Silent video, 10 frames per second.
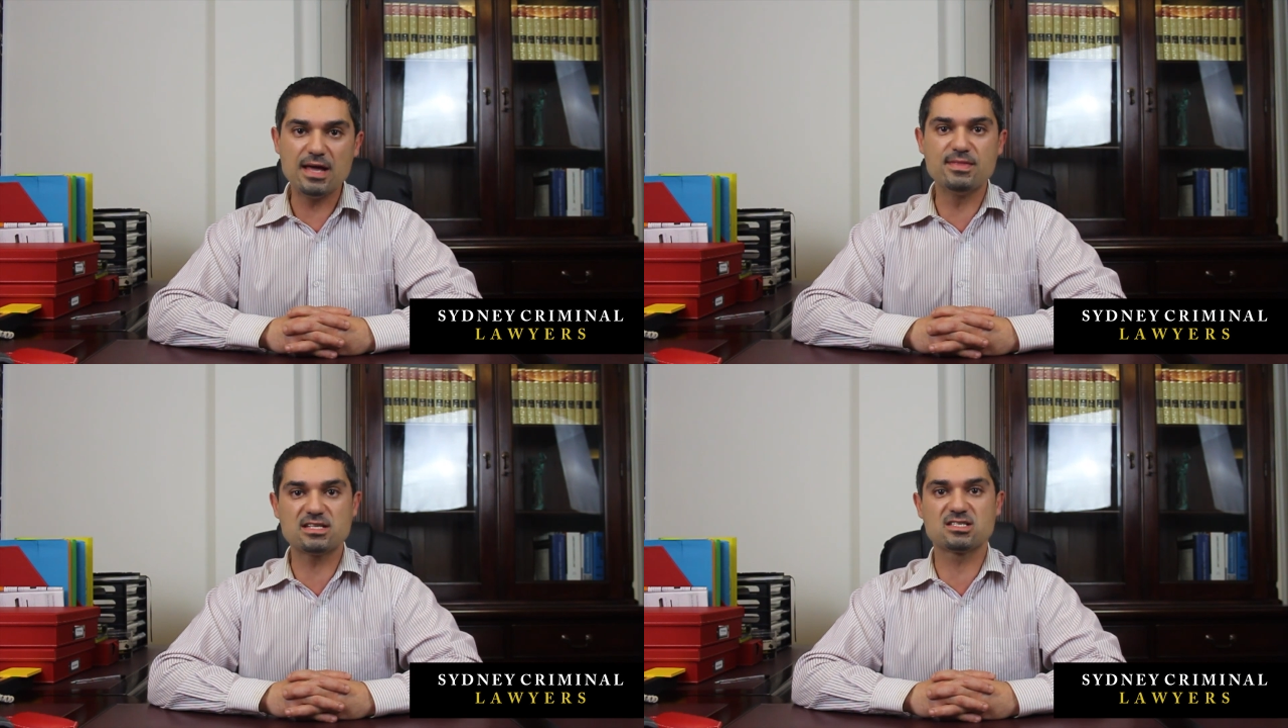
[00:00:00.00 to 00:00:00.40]

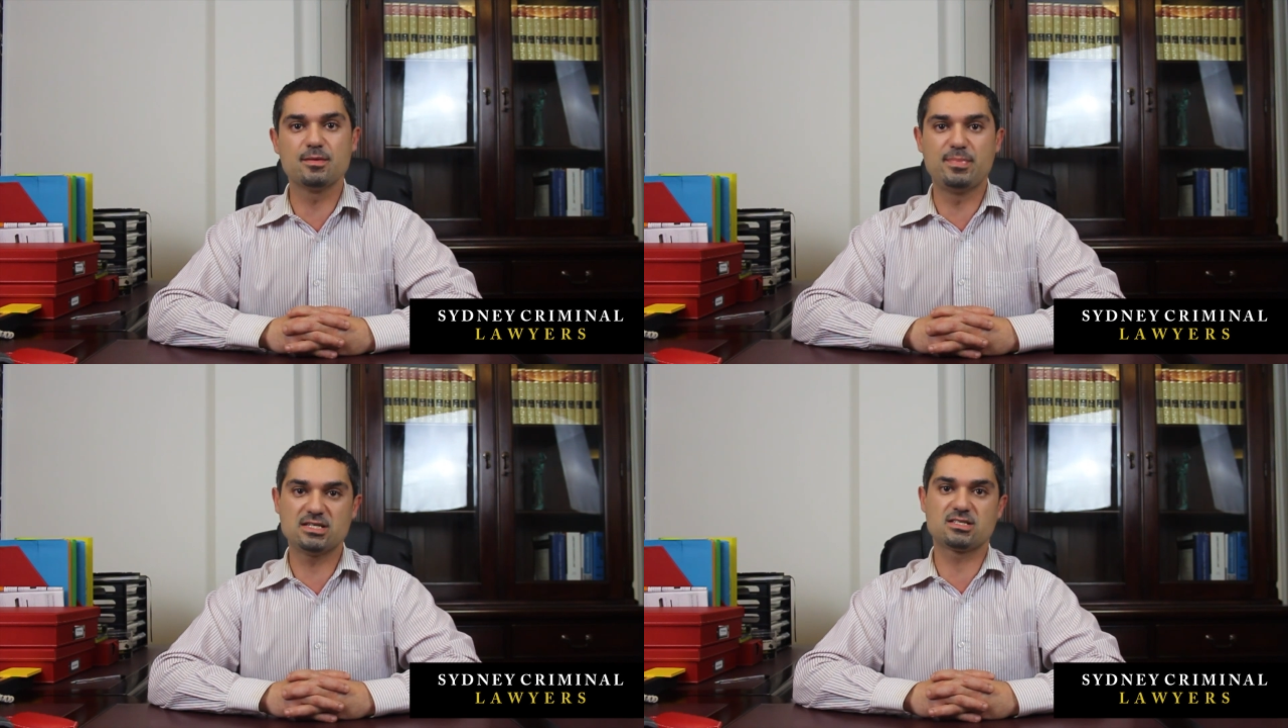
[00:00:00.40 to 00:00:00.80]
and that's
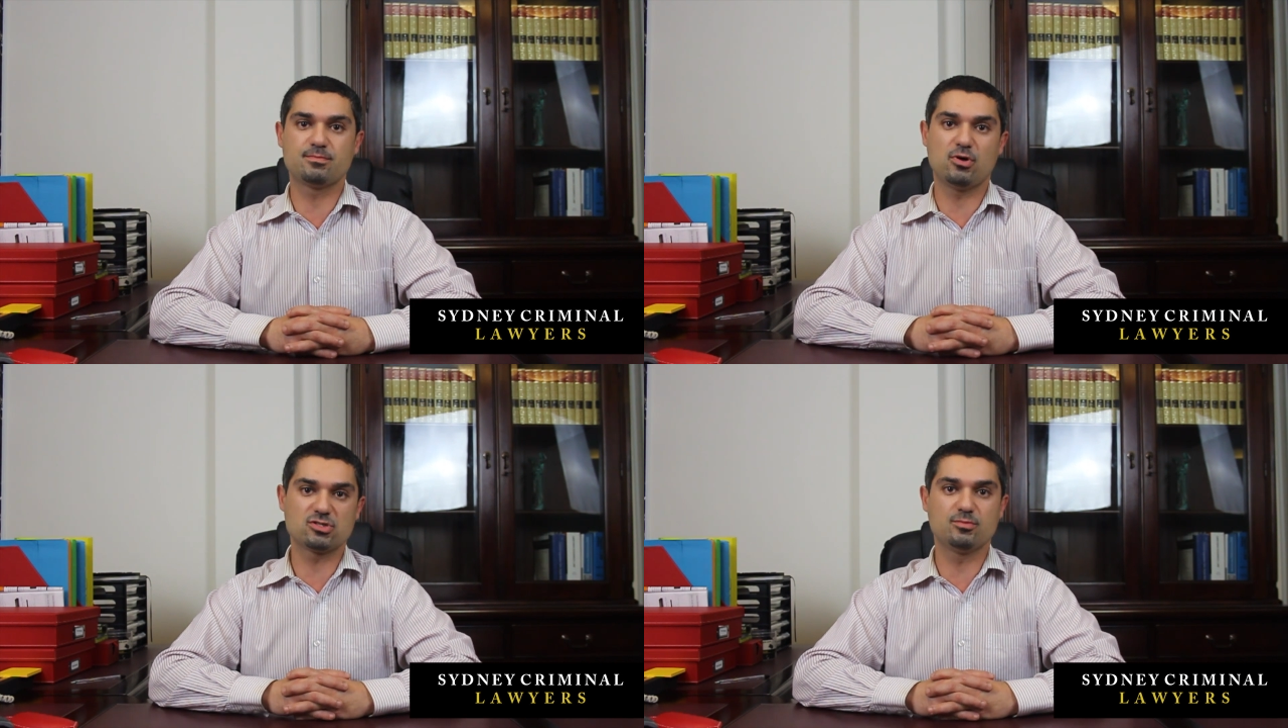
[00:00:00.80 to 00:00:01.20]
the
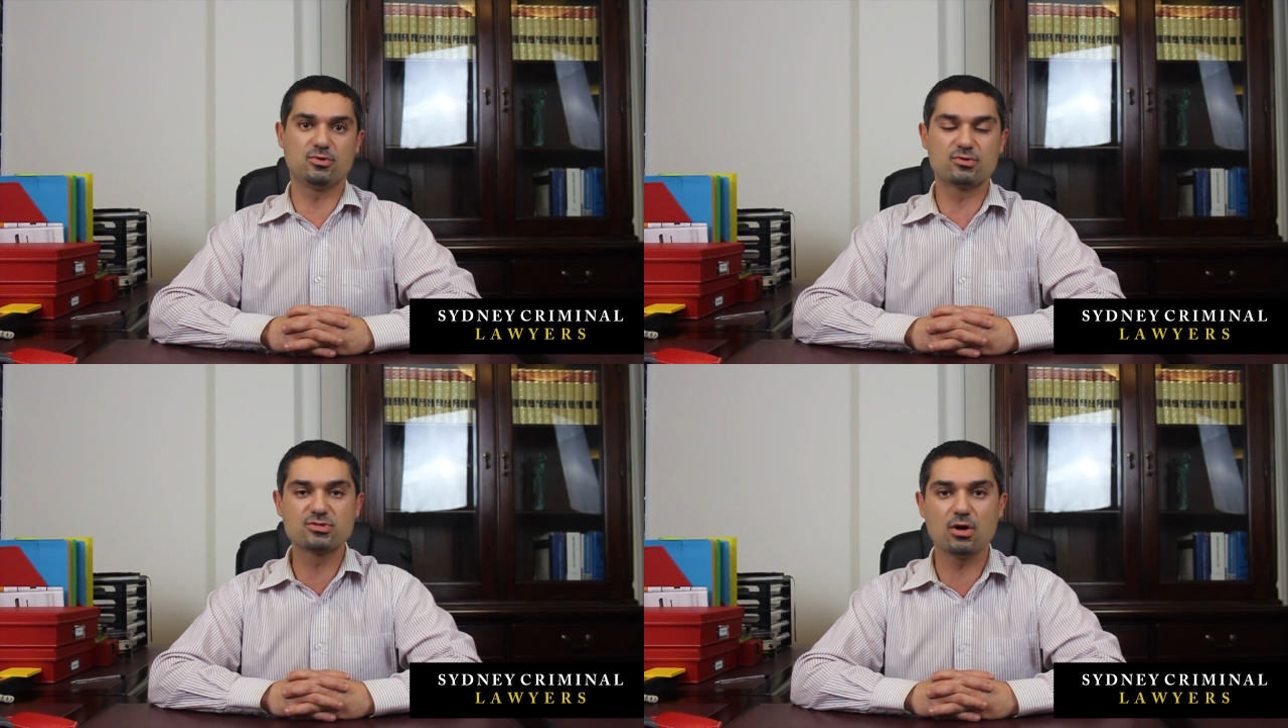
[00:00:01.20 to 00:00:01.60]
best
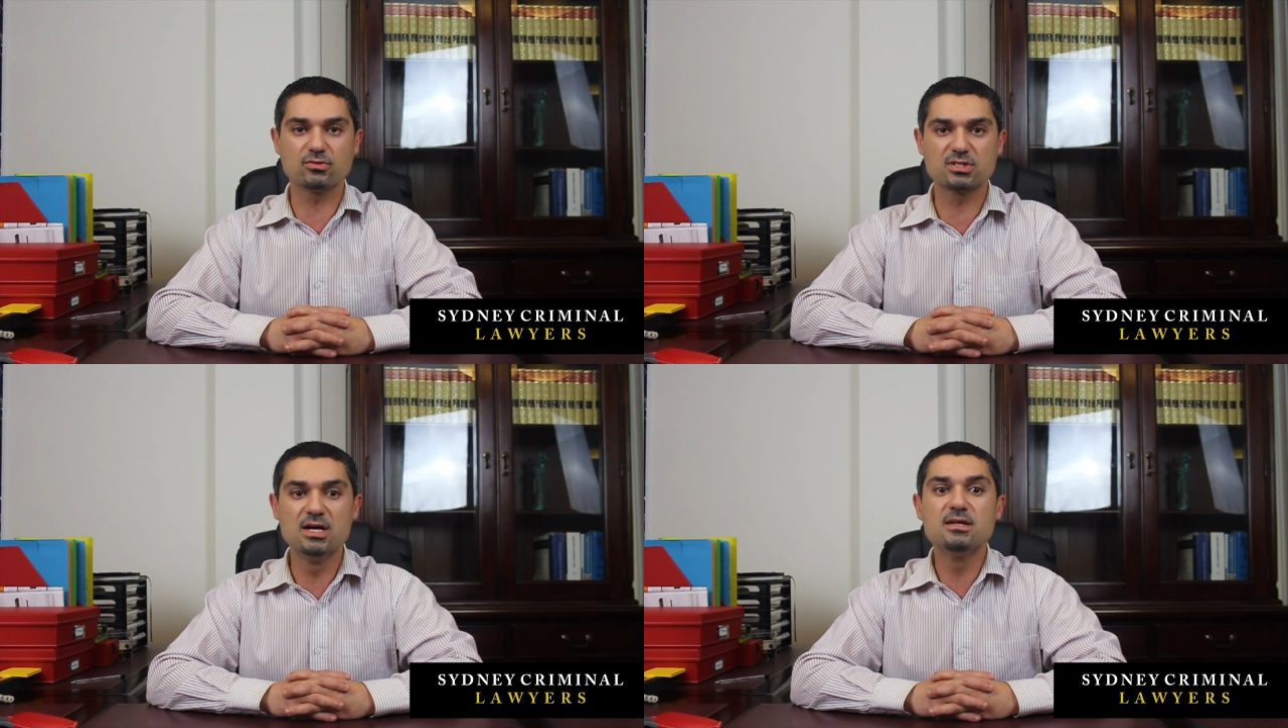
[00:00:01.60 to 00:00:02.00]
possible
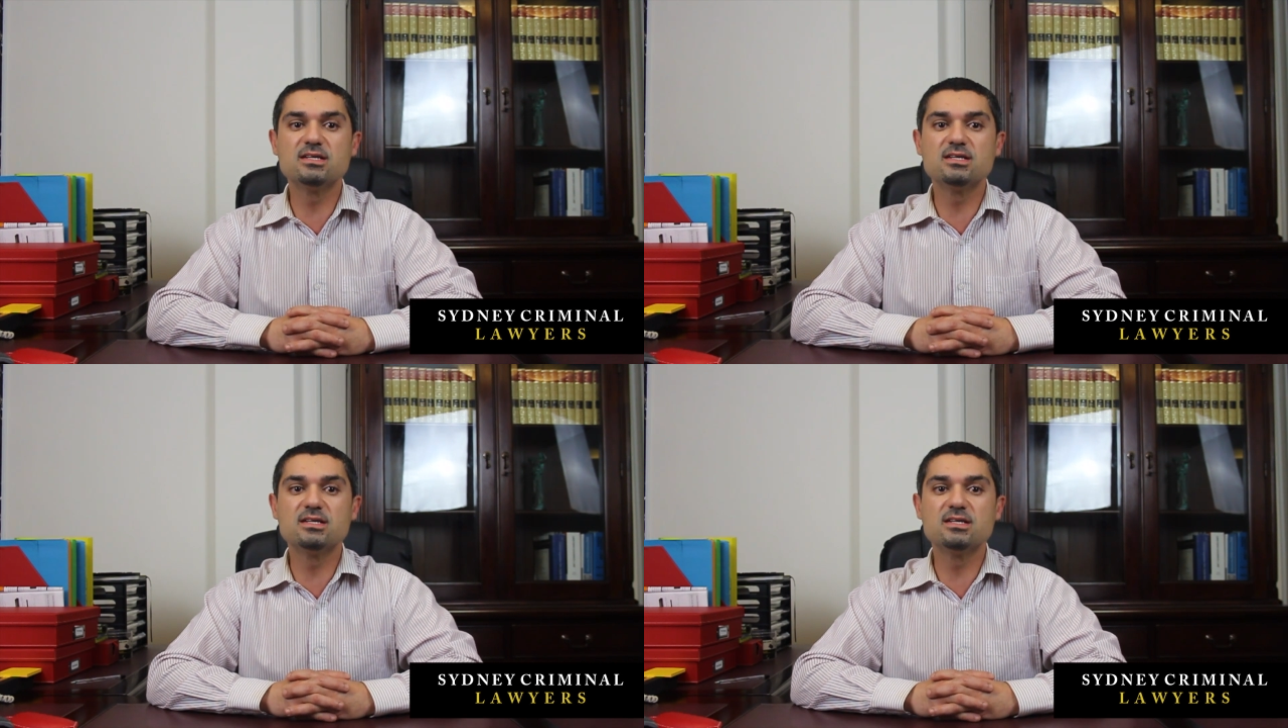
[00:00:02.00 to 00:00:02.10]
result.